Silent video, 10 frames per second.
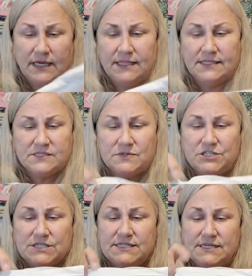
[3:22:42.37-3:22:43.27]
And this one
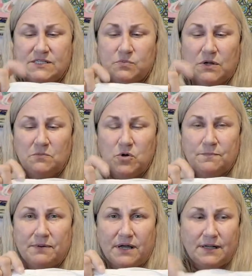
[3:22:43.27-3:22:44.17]
just needs one more
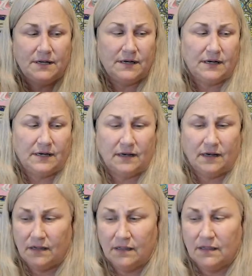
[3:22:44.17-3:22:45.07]
button.
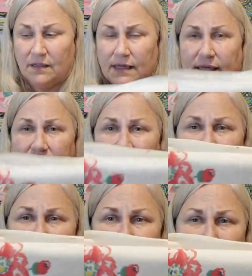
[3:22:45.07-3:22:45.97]
And look at
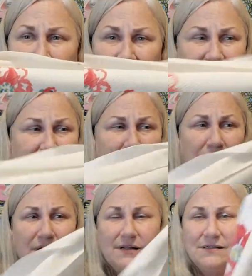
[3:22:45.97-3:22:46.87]
these amazing
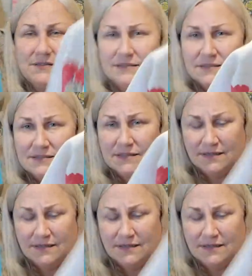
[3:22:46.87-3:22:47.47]
buttons.